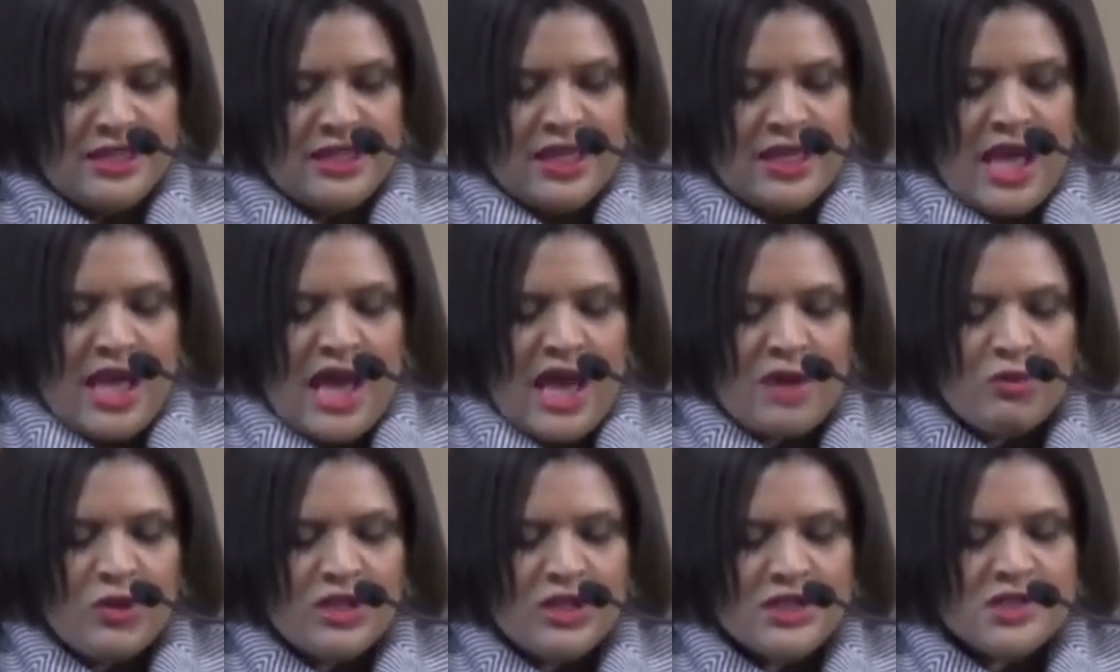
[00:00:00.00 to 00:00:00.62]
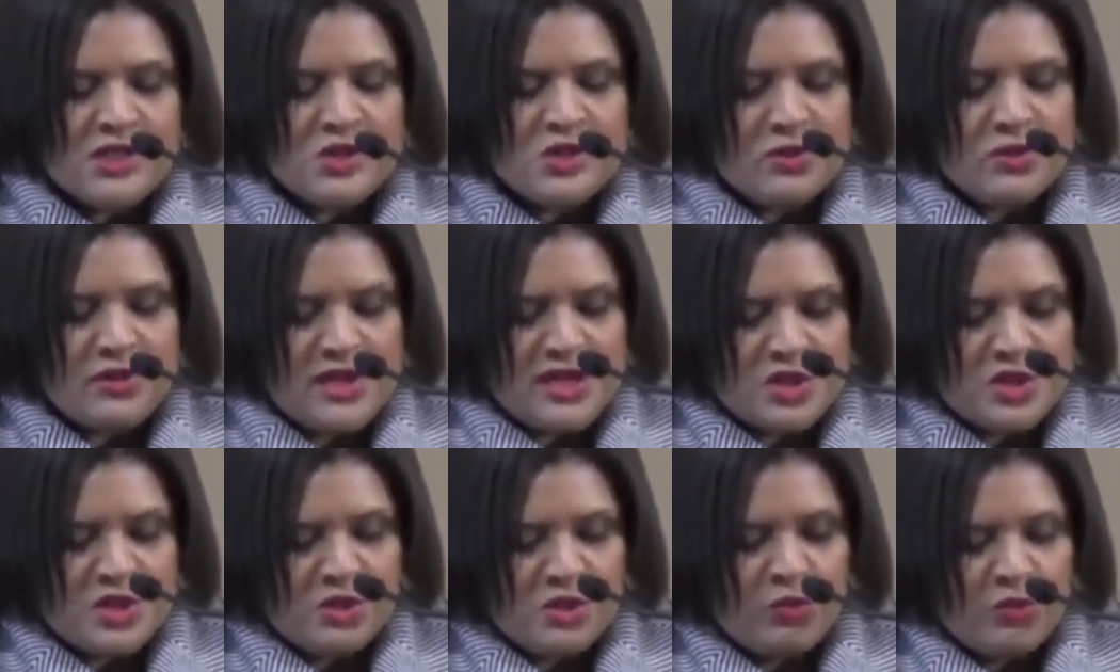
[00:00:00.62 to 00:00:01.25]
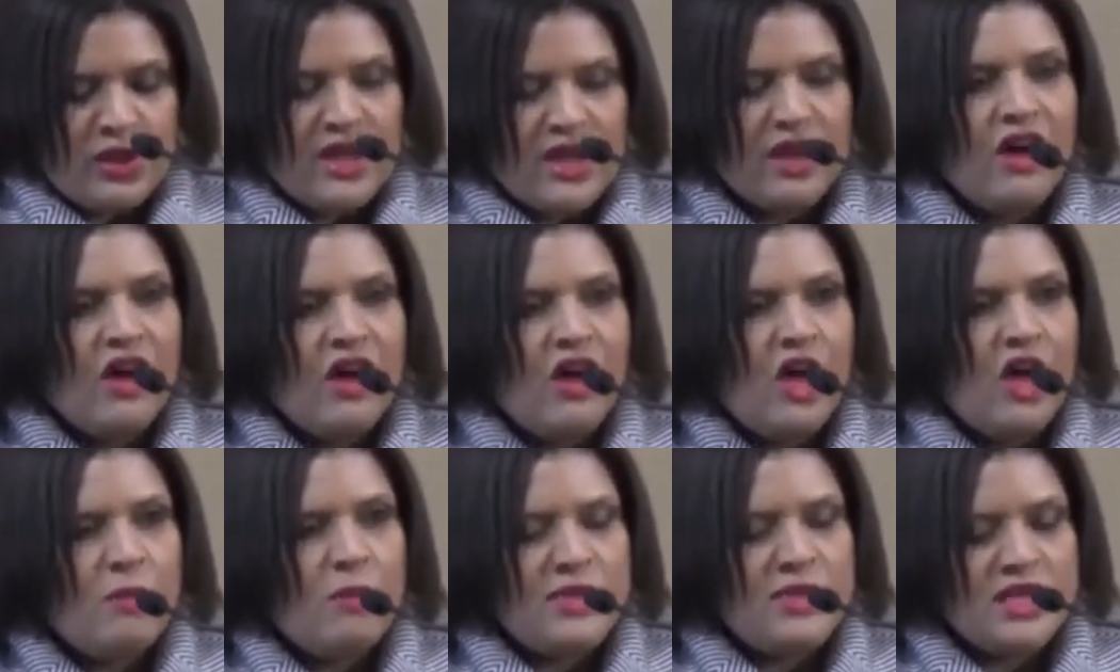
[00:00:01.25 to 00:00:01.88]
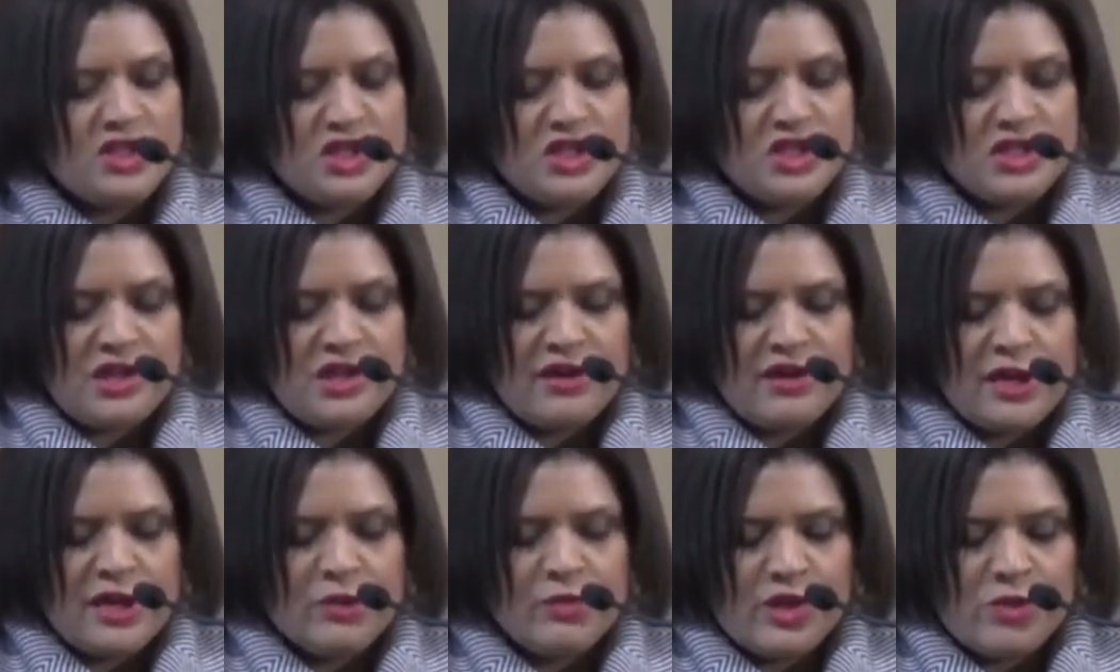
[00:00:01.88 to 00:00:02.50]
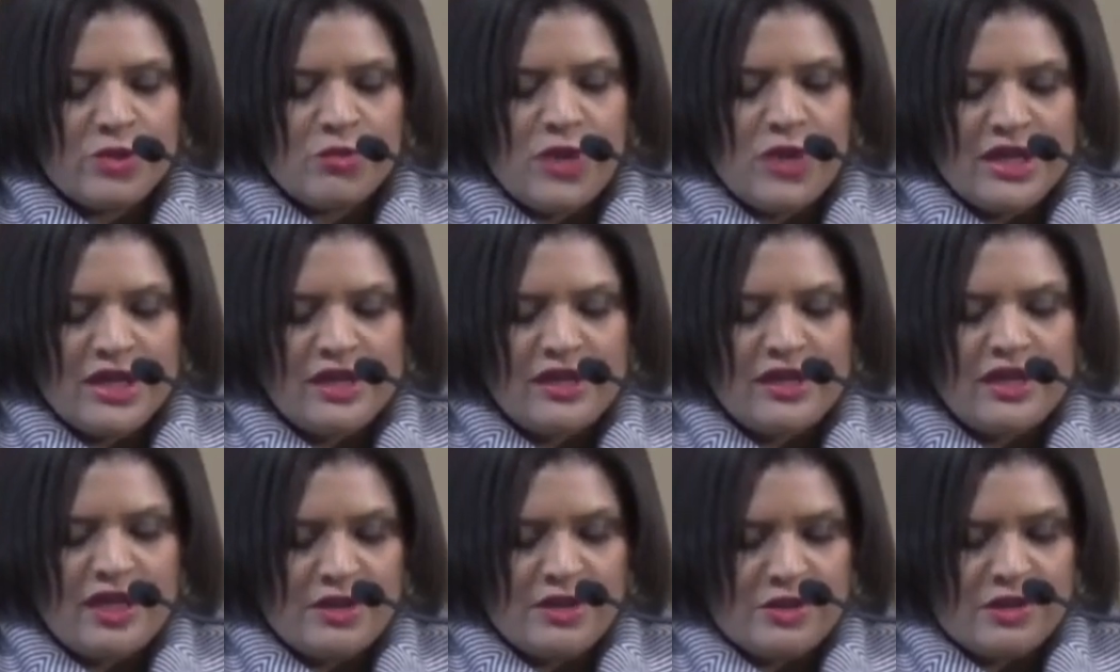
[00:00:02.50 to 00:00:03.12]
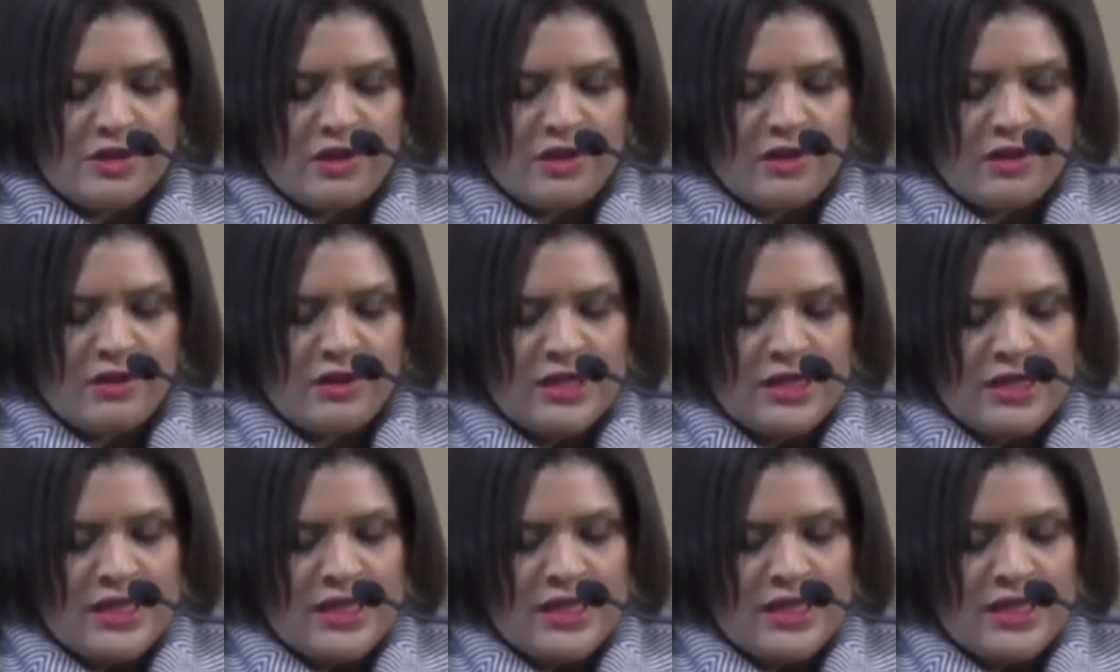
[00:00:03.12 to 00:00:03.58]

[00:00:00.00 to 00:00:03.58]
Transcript: And what stories should we all be sharing with one another